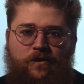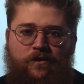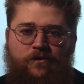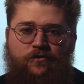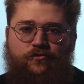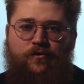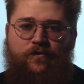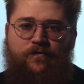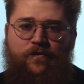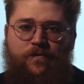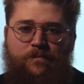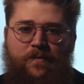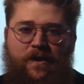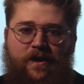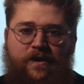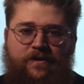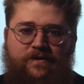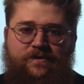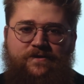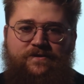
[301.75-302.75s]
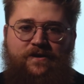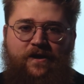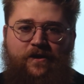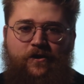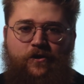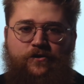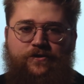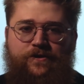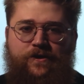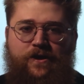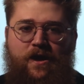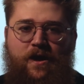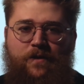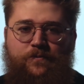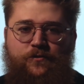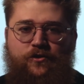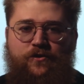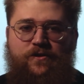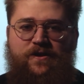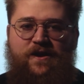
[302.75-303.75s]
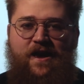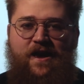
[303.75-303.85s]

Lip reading: Driven by a desire to capture the